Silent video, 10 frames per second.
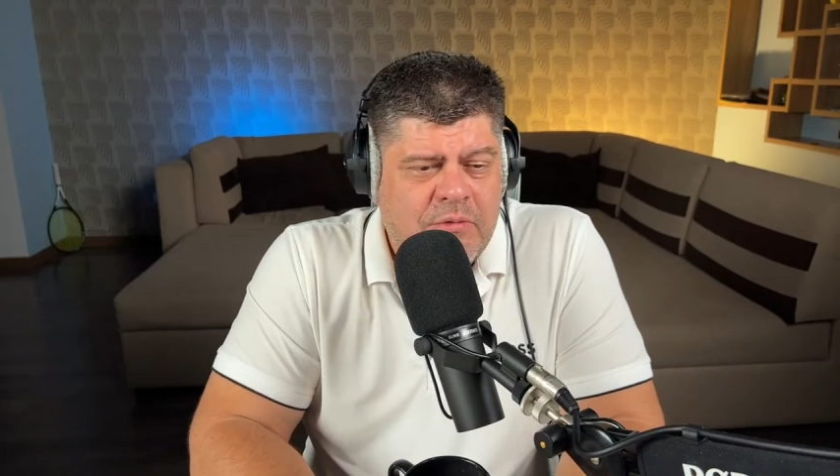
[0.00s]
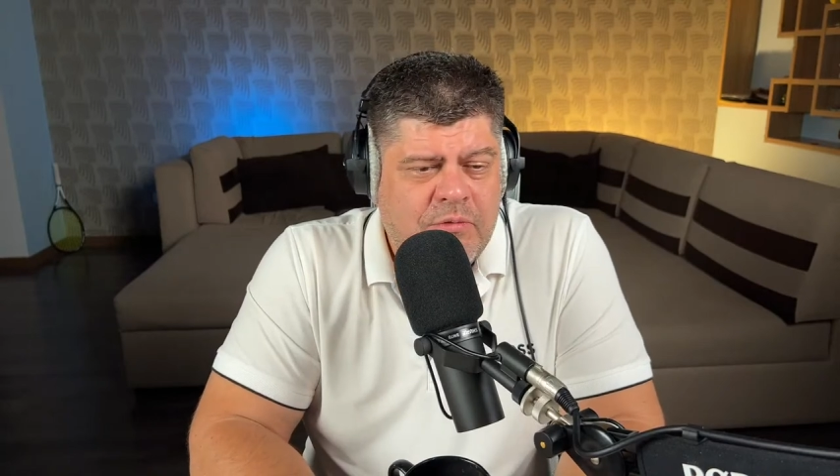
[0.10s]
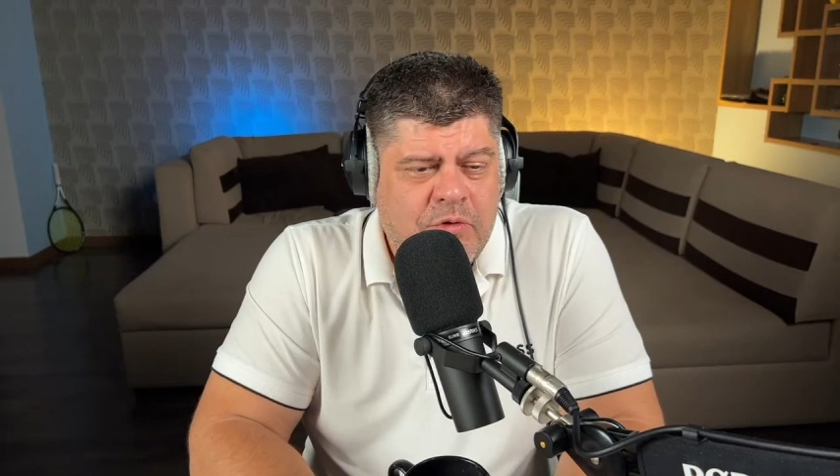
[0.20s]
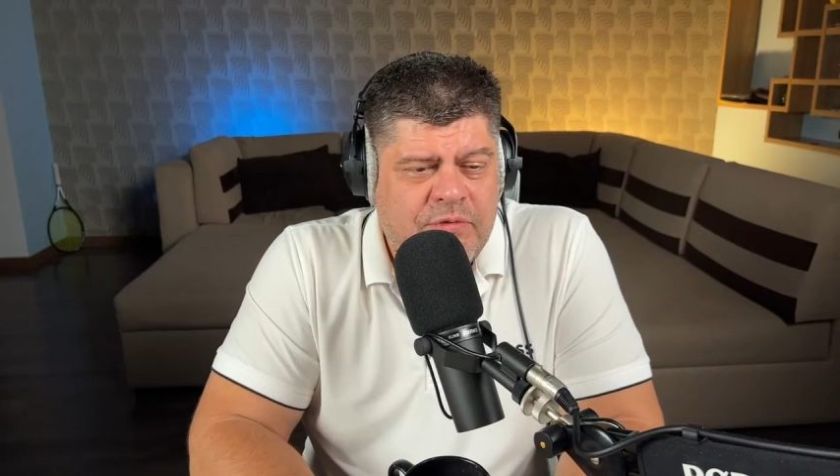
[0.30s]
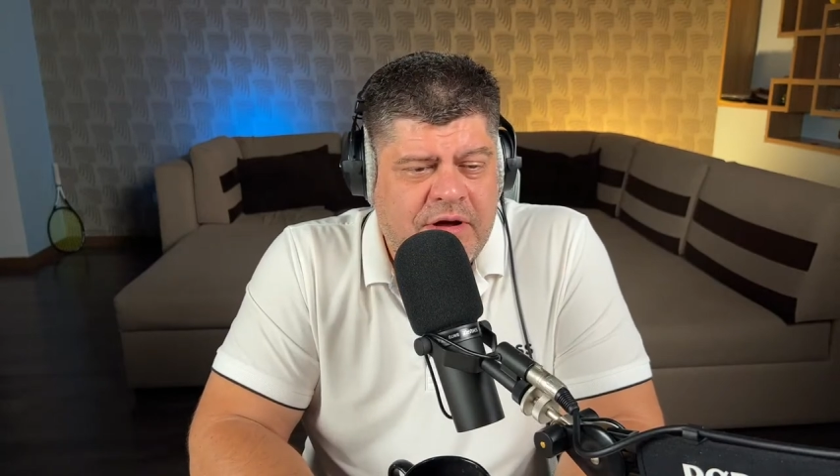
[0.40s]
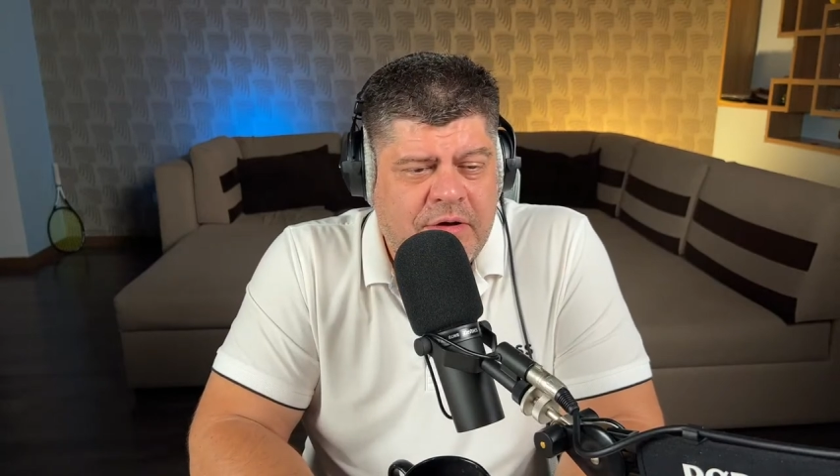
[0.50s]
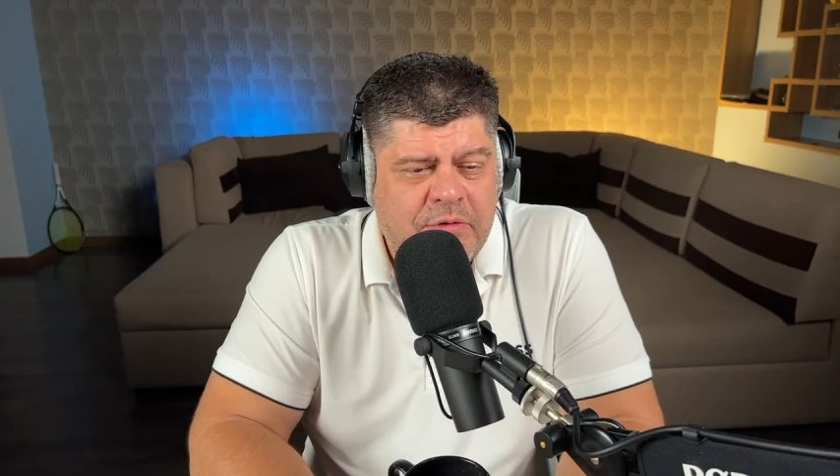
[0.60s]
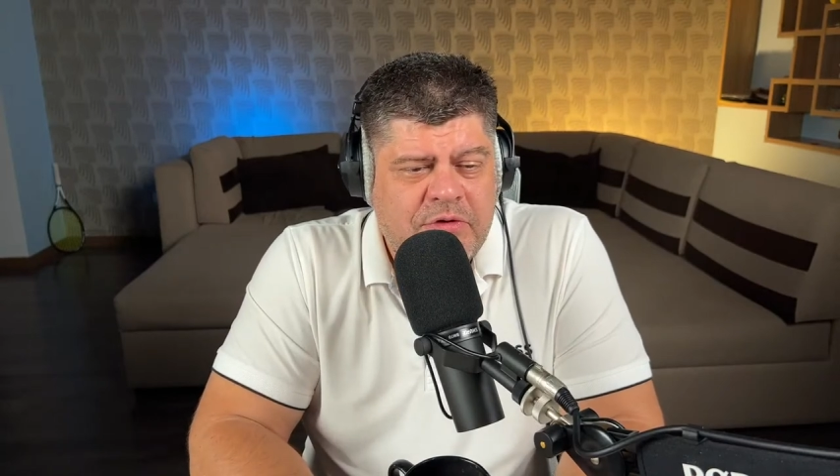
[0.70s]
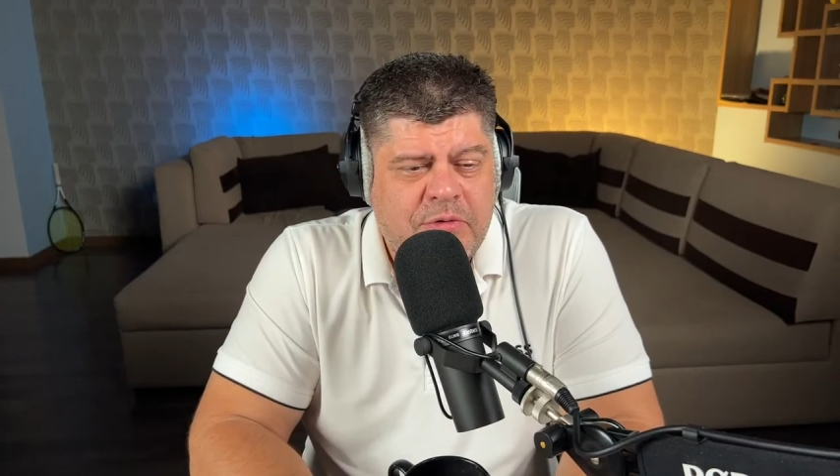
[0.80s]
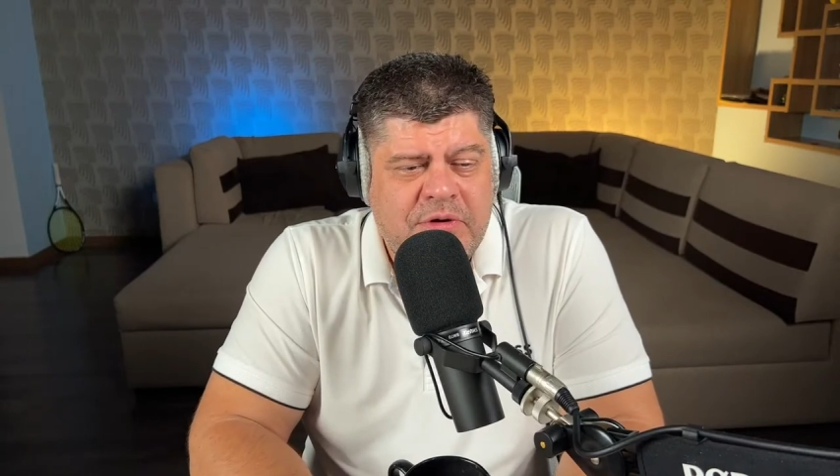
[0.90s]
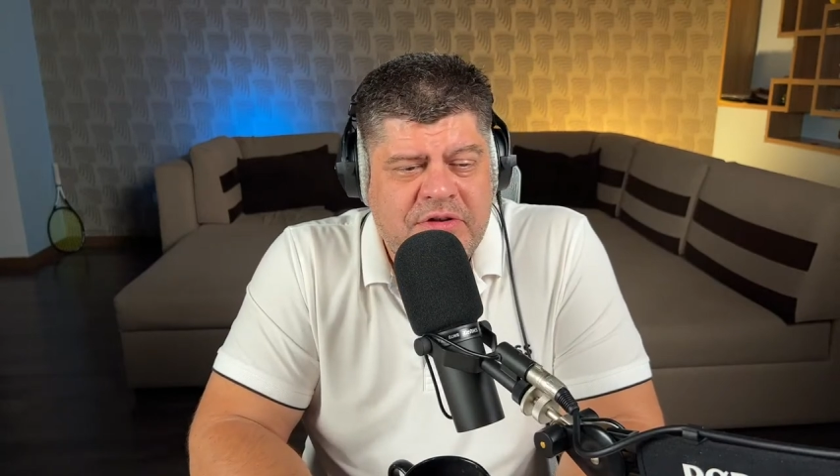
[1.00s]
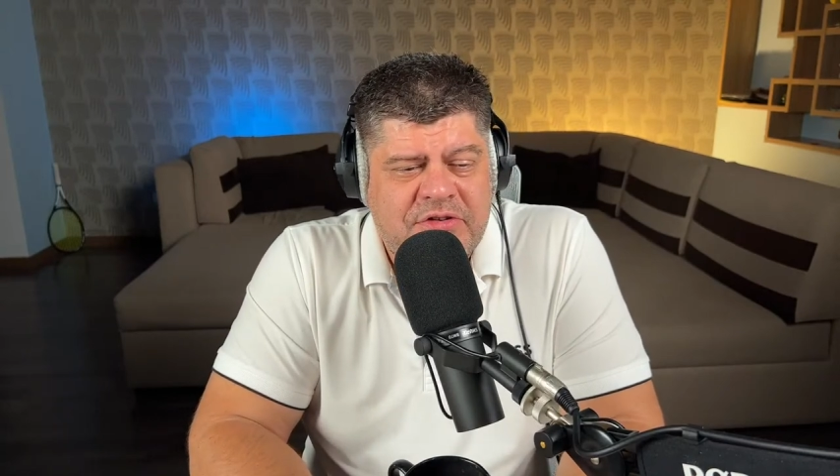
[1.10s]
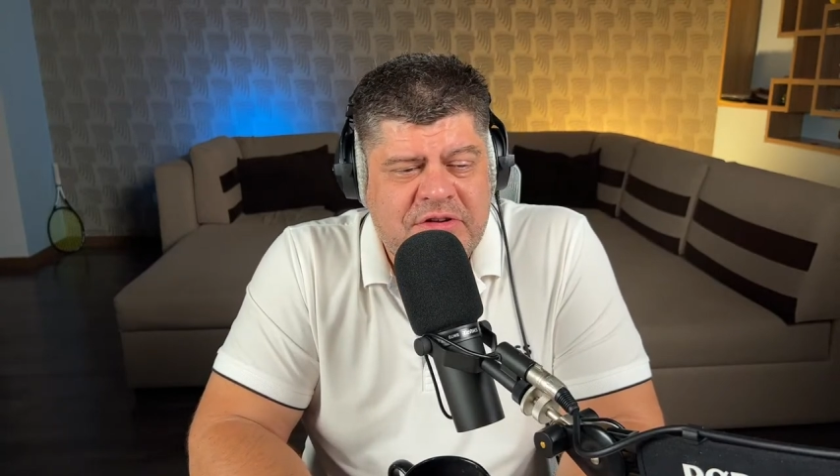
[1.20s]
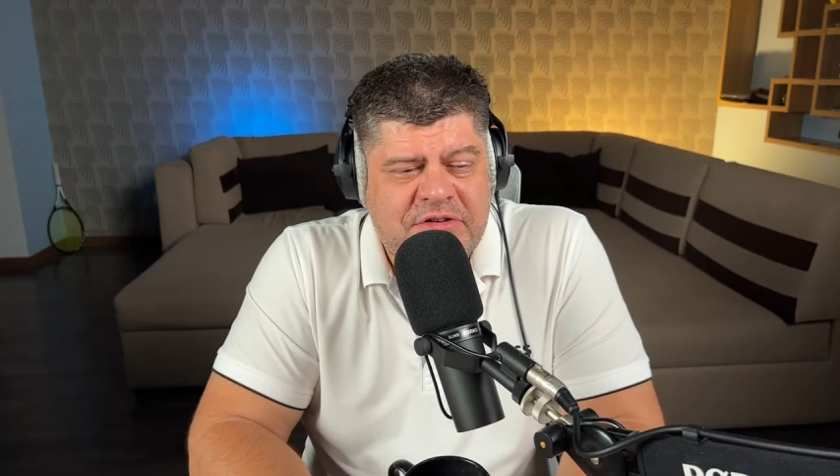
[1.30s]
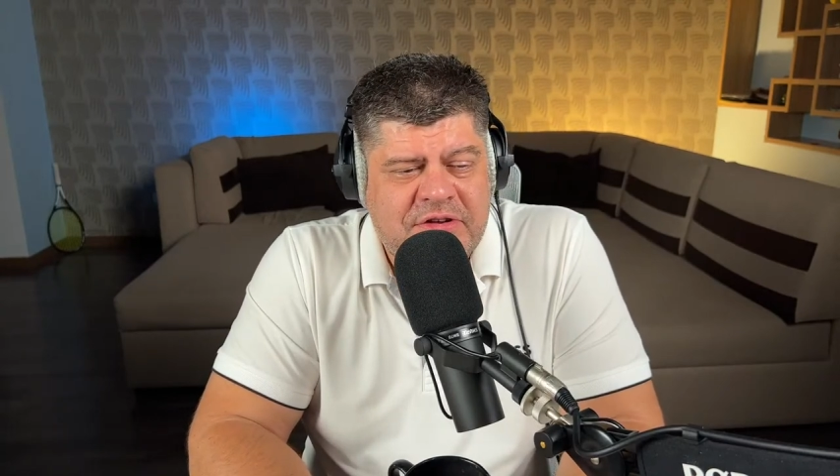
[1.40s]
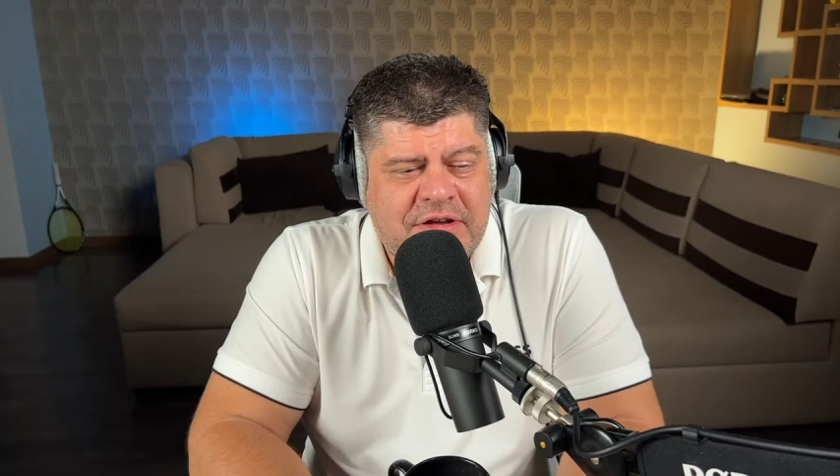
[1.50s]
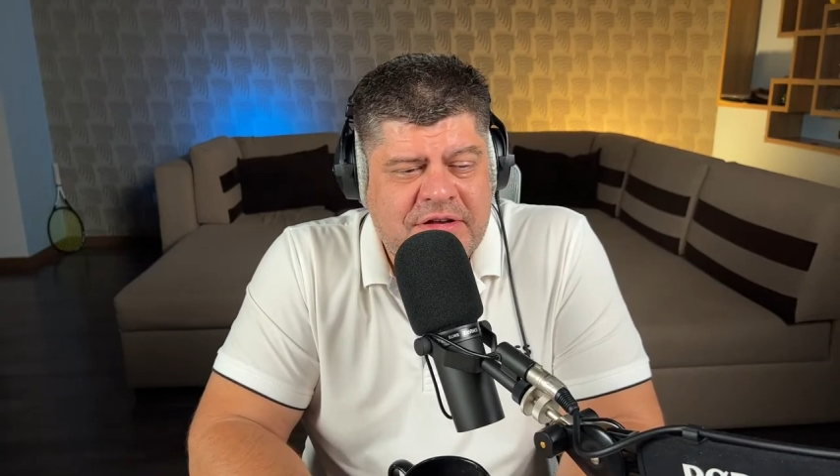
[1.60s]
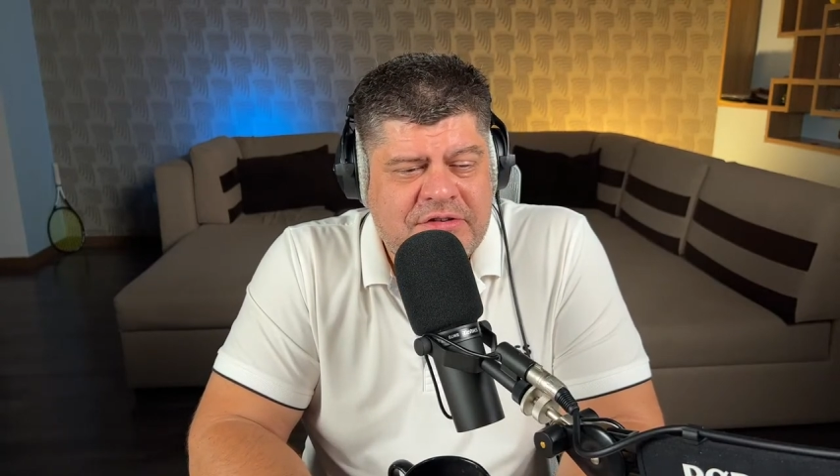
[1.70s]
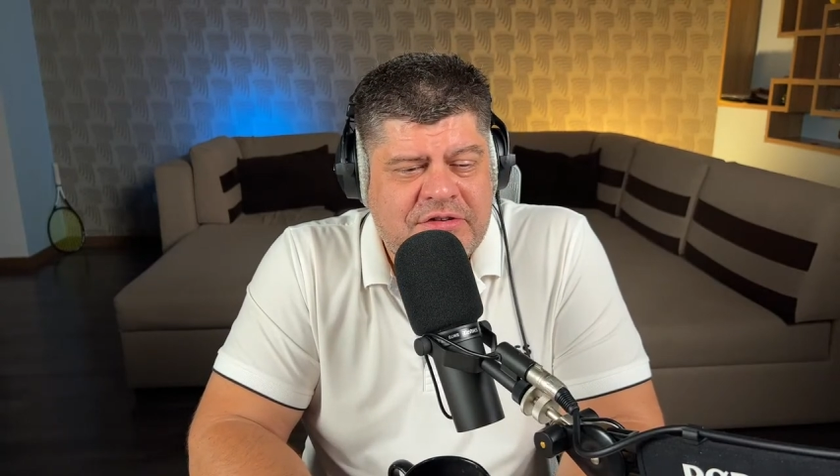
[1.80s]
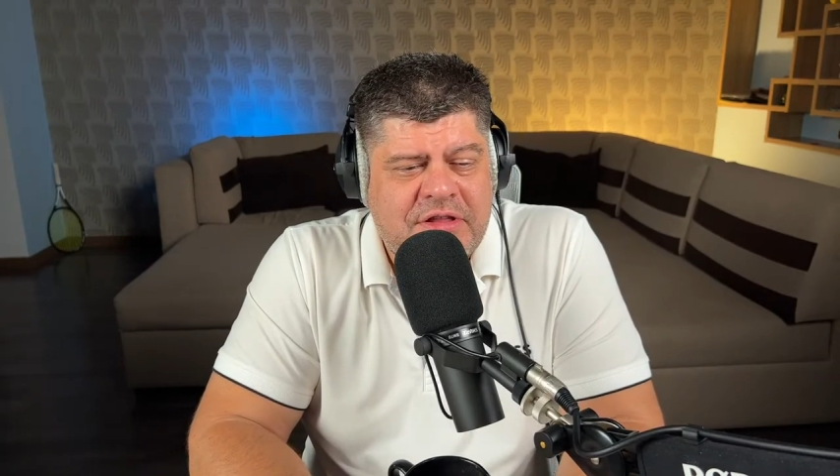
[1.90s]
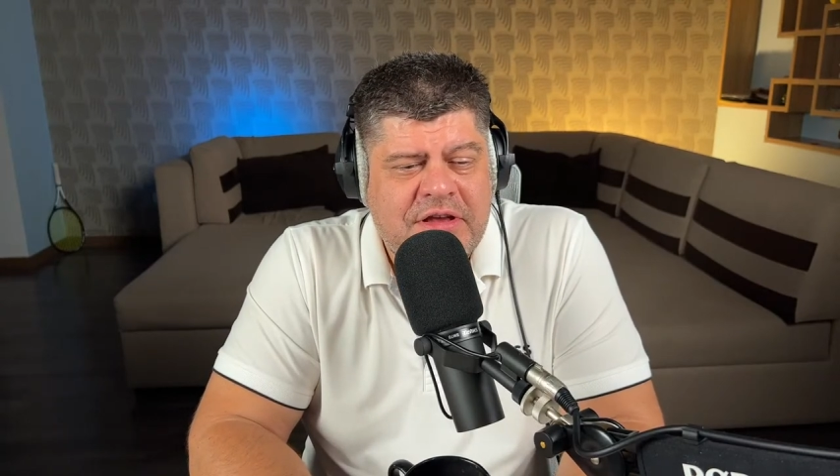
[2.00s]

Wolfhound26X,